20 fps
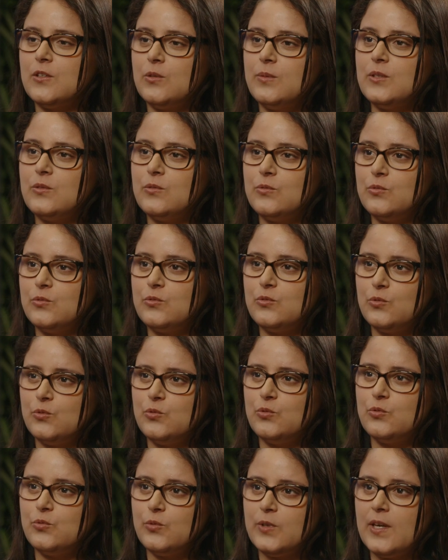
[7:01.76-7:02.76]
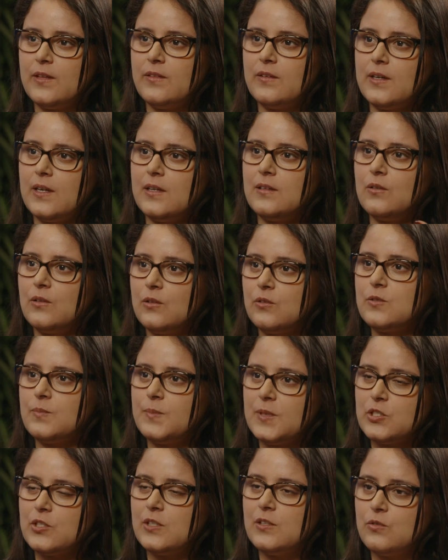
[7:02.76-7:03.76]
are going to do together, and
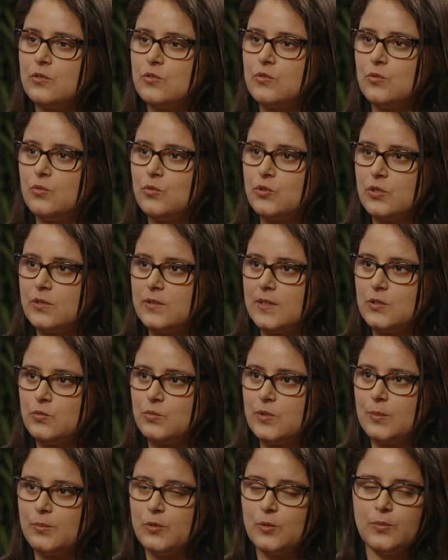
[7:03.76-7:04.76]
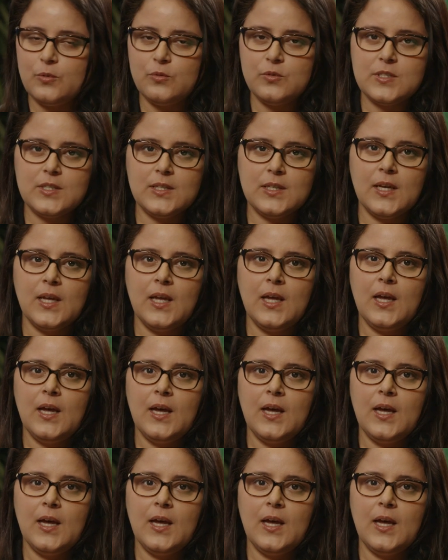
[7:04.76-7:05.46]
especially the solution that we are proposing.